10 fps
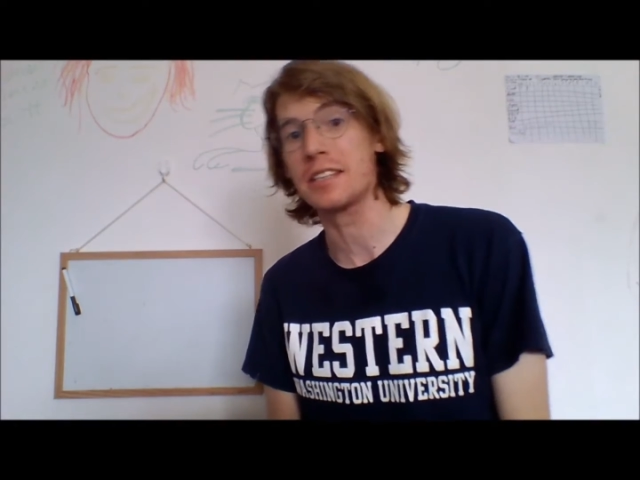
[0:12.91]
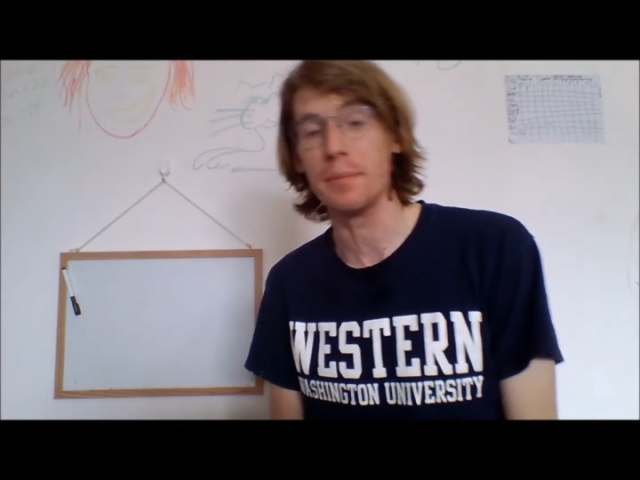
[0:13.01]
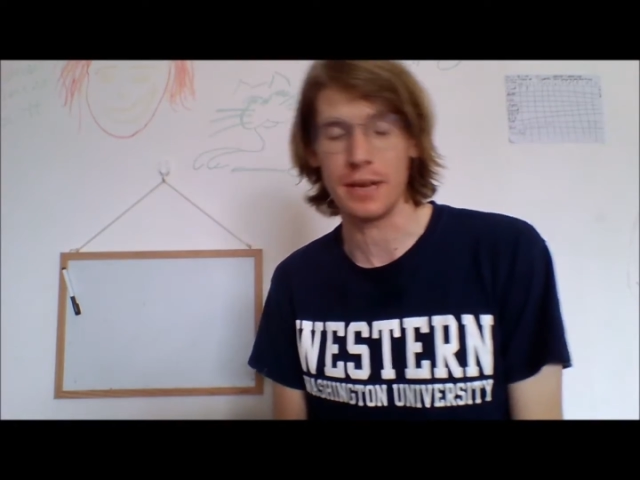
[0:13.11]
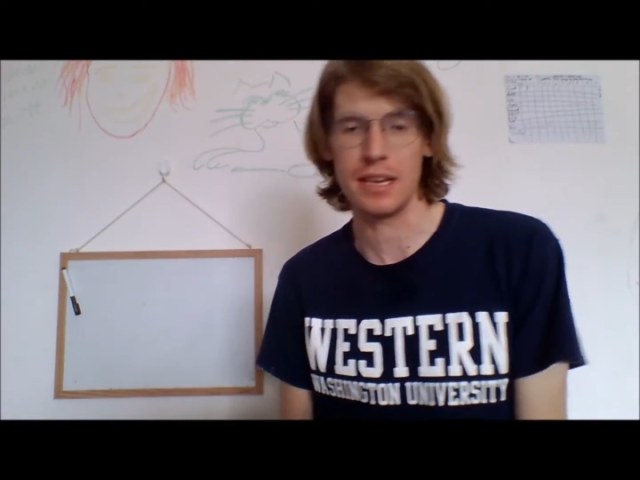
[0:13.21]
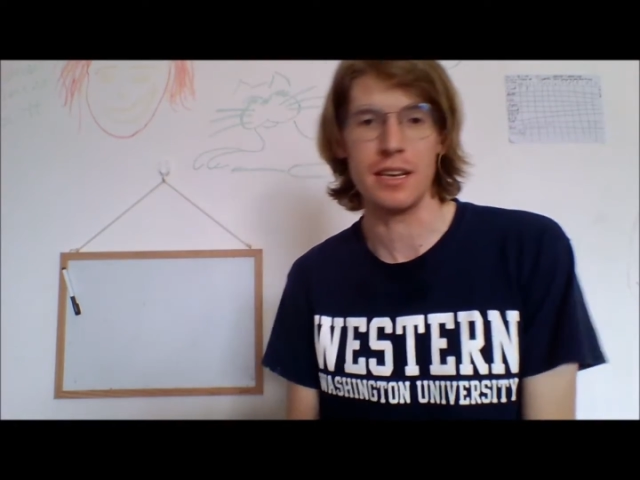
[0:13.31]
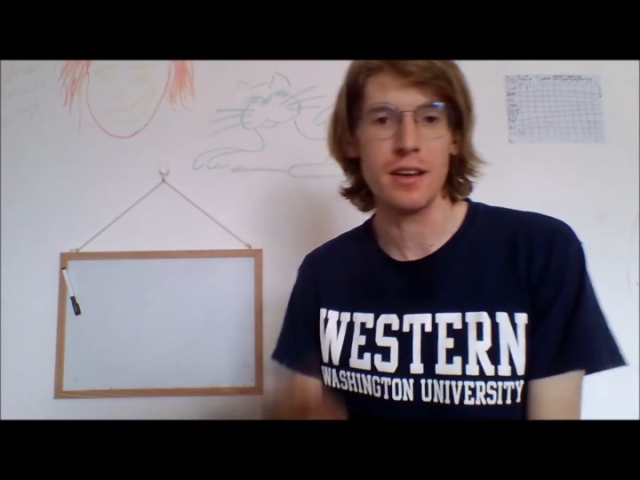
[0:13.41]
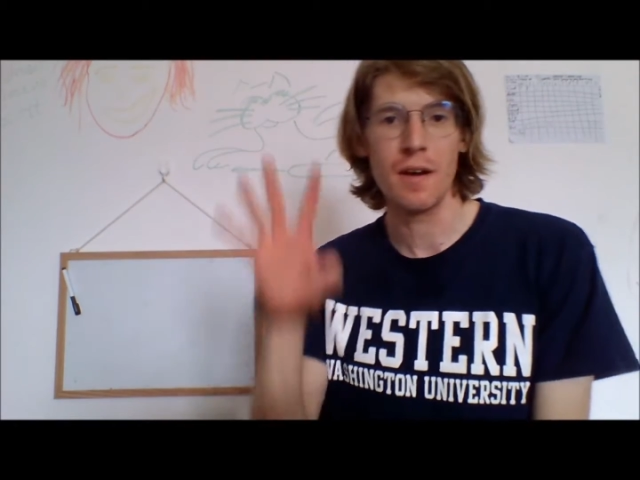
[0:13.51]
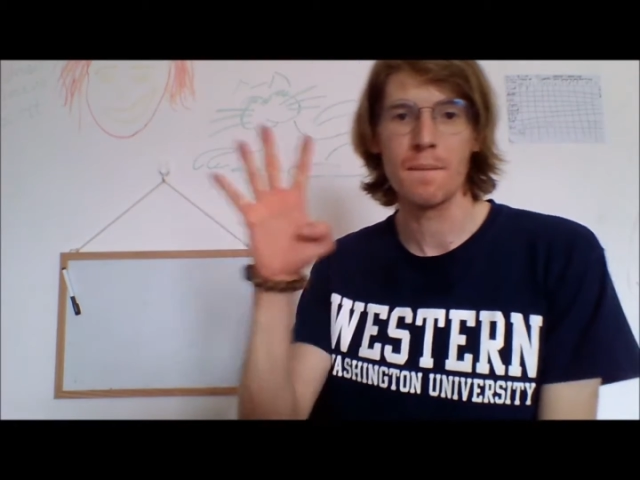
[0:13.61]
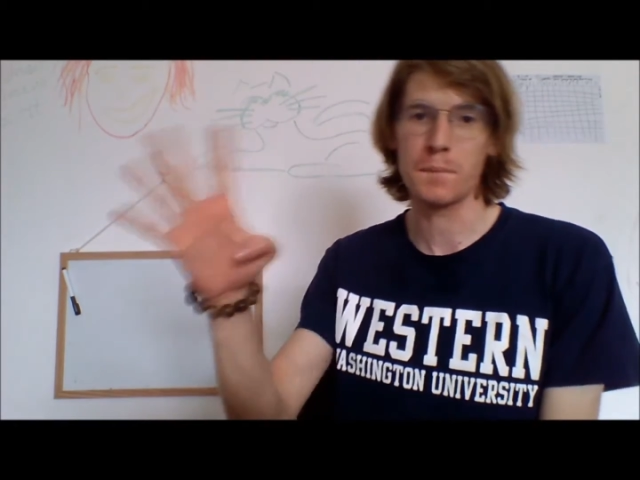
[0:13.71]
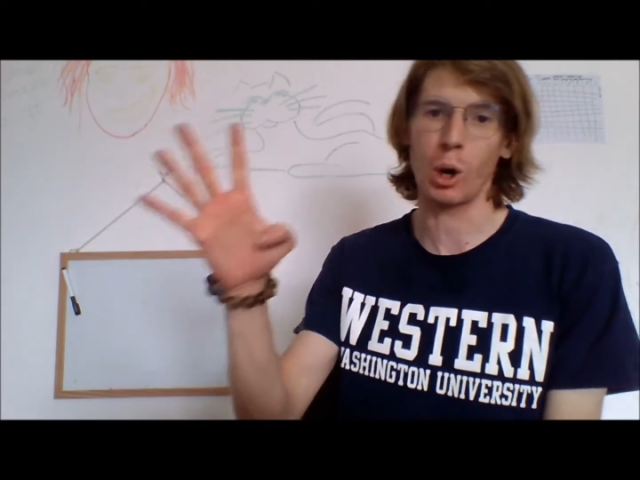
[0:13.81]
to Me,
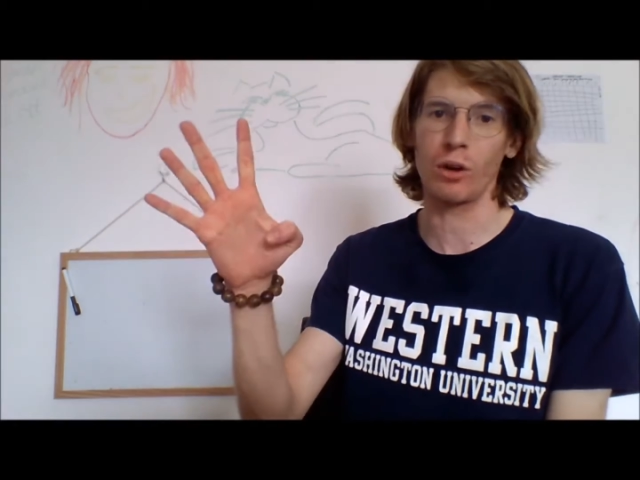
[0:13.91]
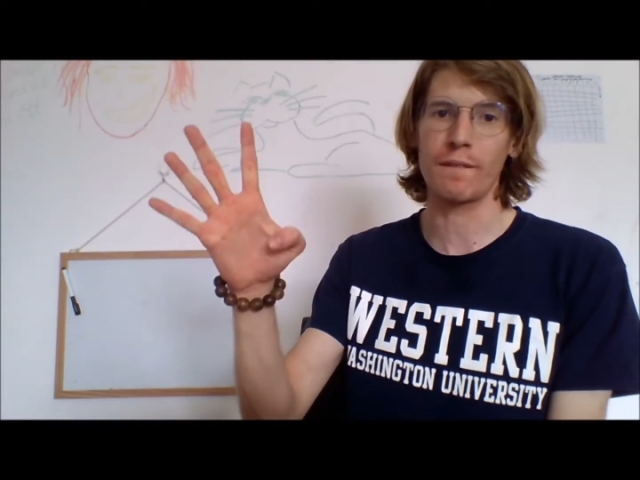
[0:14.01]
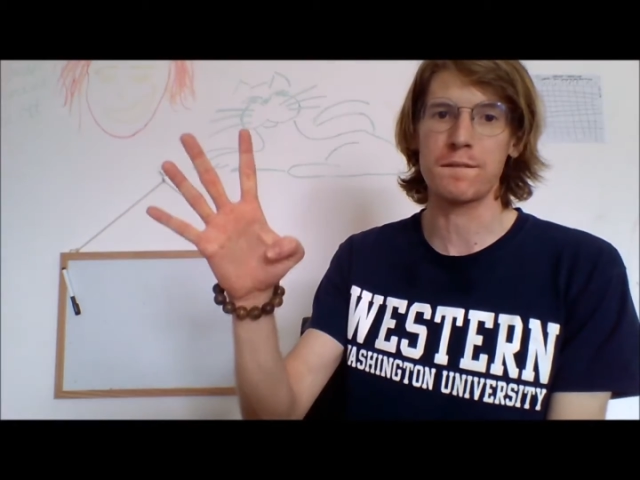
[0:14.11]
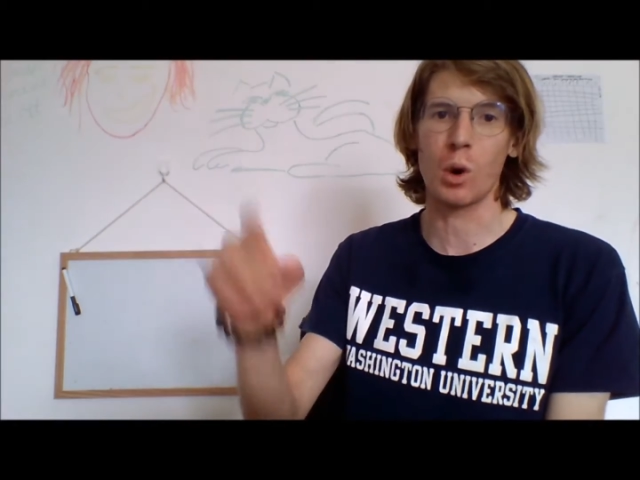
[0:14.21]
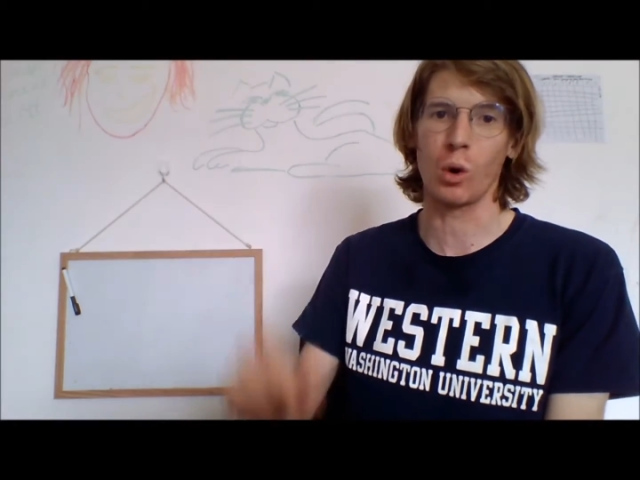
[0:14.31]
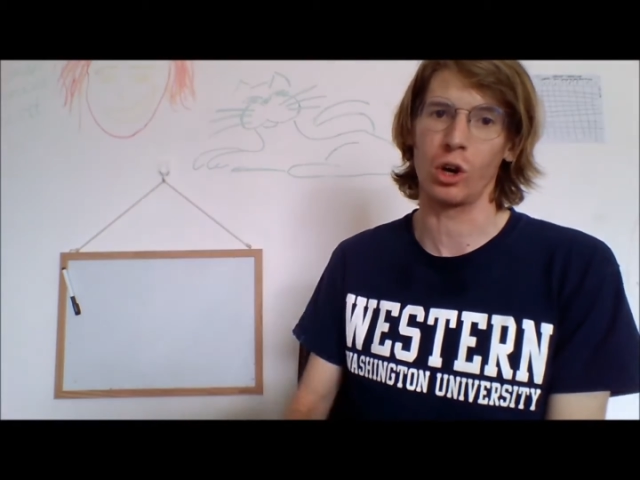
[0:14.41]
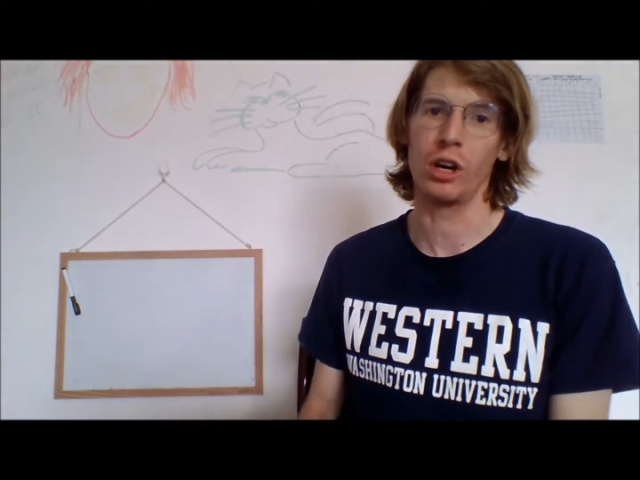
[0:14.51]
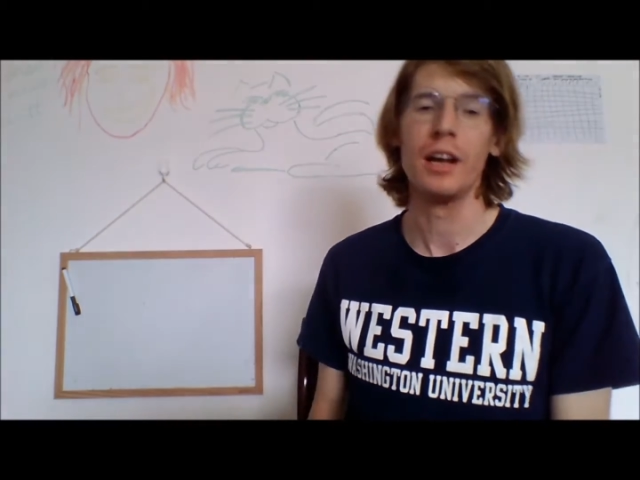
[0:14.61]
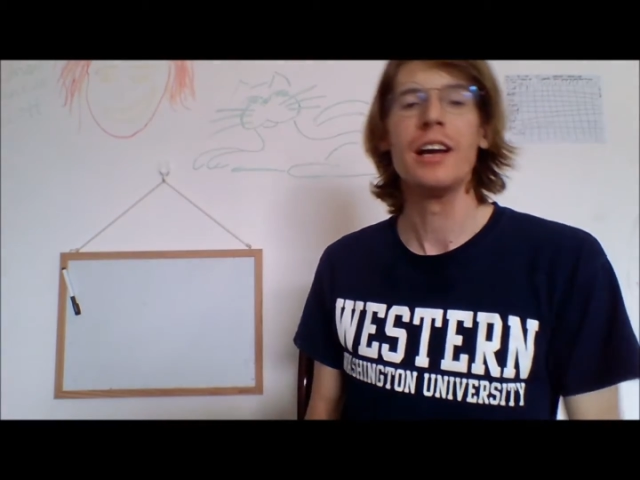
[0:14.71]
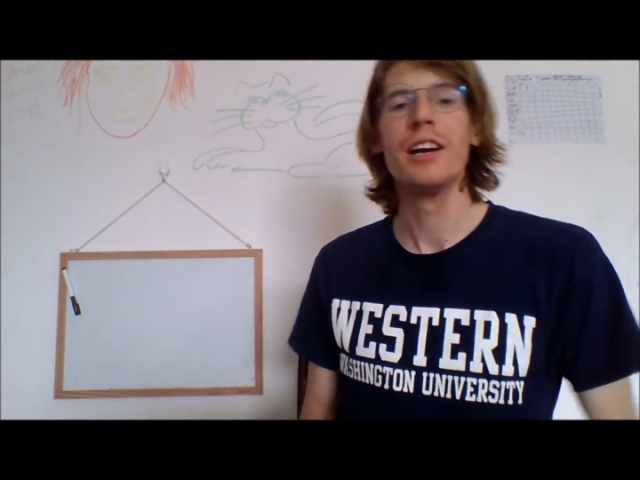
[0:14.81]
Part 4,